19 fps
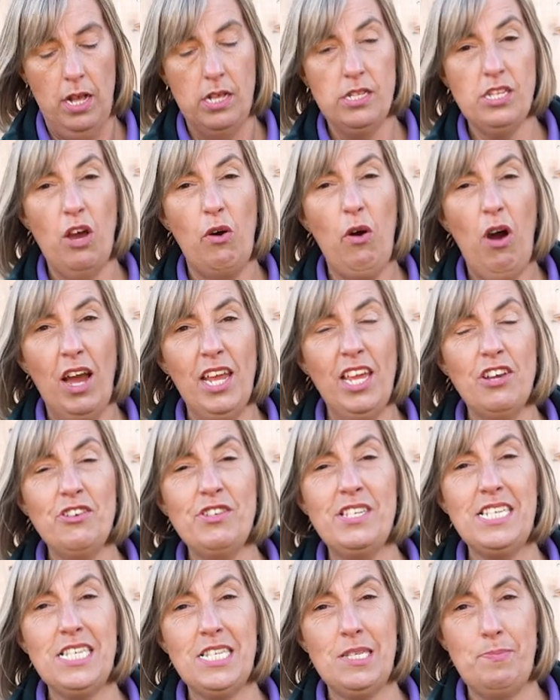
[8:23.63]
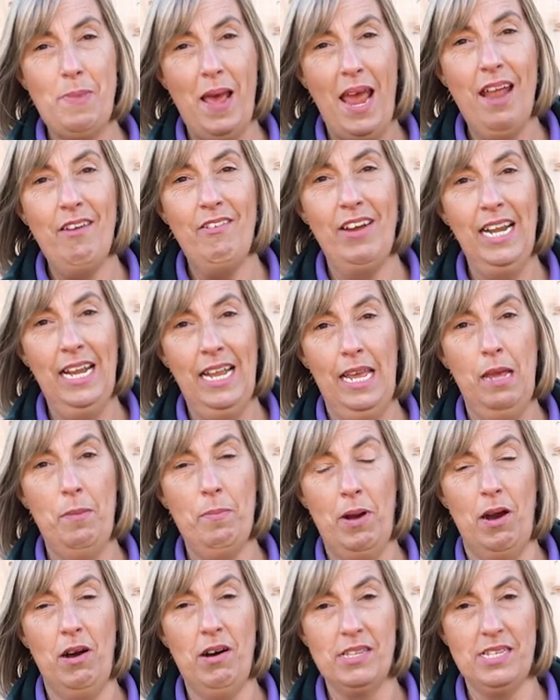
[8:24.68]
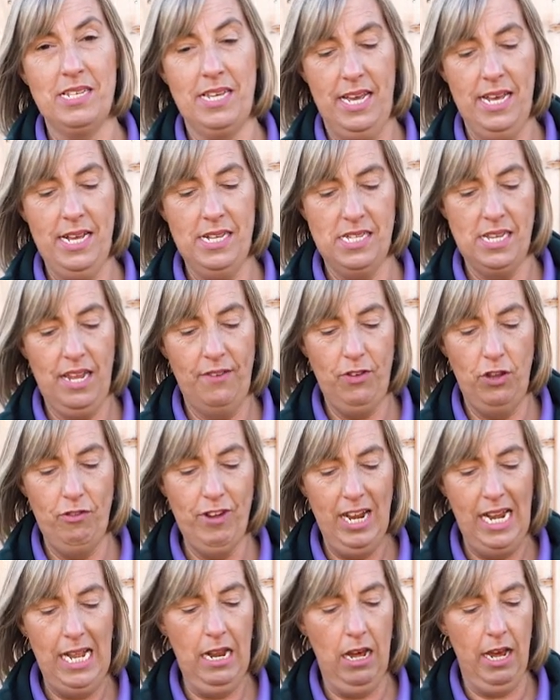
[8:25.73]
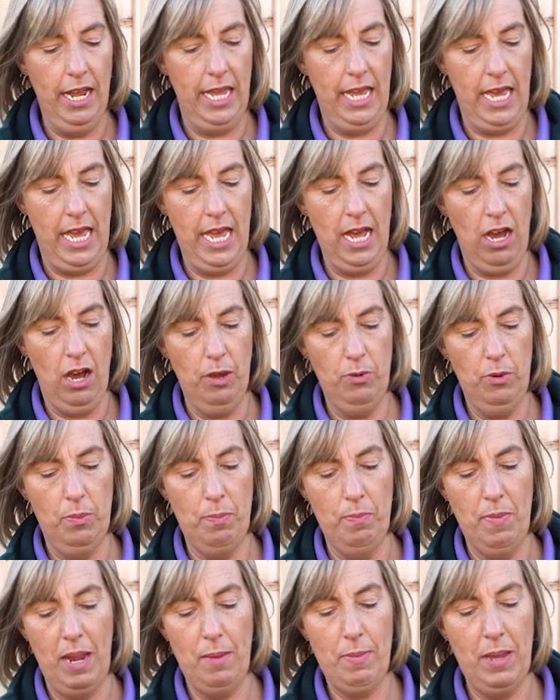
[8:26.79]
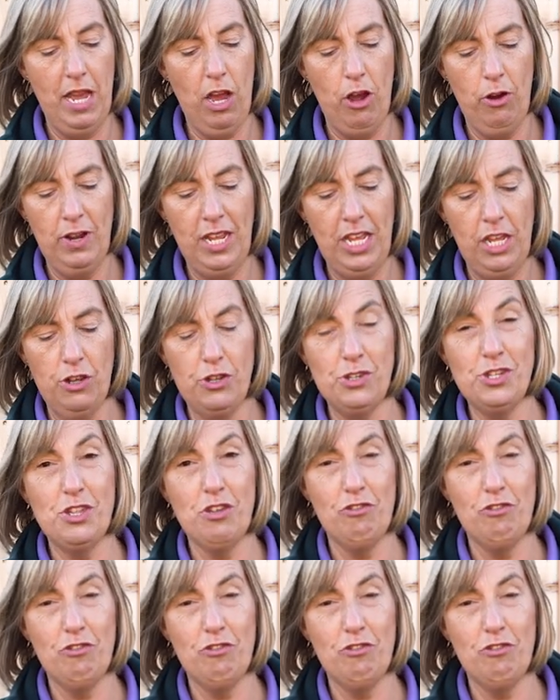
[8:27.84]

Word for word: So I use it sparingly in baskets. If you really like it, I would maybe only use